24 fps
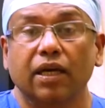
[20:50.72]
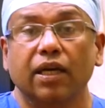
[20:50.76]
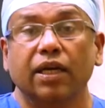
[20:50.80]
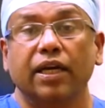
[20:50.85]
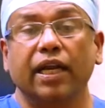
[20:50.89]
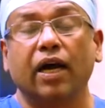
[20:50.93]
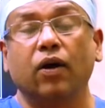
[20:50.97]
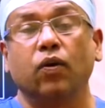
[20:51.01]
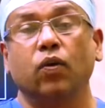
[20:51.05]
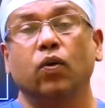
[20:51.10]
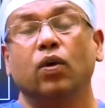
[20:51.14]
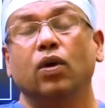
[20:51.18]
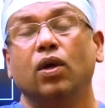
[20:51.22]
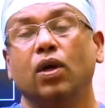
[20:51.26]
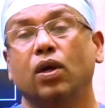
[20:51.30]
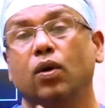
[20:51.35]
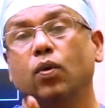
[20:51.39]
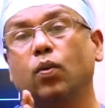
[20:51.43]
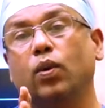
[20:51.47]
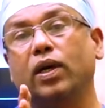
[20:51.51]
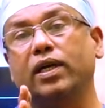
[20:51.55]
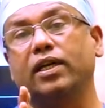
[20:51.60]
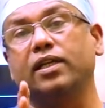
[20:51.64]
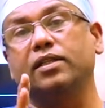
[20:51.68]
Now,
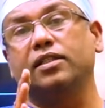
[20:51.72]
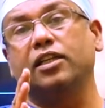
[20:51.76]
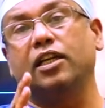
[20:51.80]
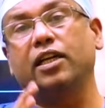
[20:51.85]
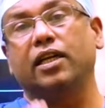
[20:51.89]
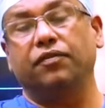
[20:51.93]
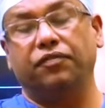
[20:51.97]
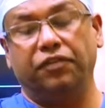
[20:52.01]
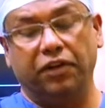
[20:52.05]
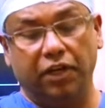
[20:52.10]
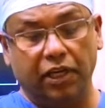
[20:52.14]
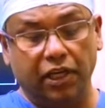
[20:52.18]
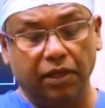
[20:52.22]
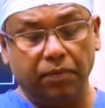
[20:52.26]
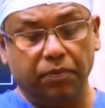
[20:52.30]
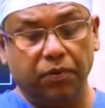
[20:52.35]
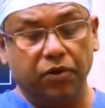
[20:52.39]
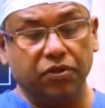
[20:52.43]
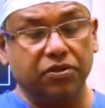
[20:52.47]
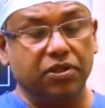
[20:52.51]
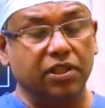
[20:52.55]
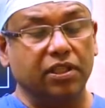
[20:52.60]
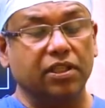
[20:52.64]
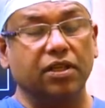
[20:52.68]
what is a definitive
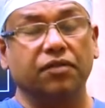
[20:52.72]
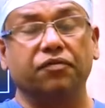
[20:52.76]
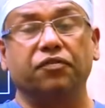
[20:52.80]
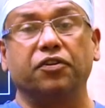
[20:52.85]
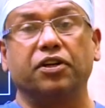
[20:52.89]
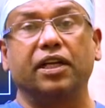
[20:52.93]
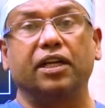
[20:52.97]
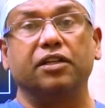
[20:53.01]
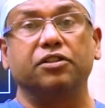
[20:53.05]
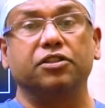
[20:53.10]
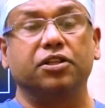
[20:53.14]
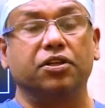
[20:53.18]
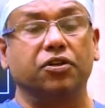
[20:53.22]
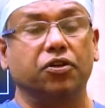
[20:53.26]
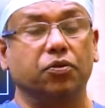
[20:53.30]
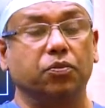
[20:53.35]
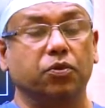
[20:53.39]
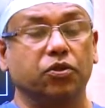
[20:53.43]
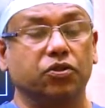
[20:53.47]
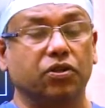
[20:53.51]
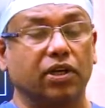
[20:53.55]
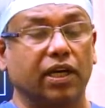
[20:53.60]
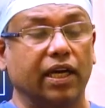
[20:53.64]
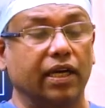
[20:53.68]
procedure for tension
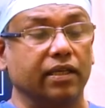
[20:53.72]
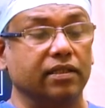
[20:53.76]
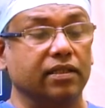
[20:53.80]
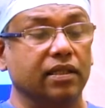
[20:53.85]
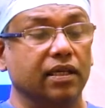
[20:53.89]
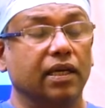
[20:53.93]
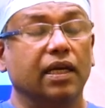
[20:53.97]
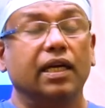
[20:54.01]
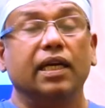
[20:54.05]
pneumothorax?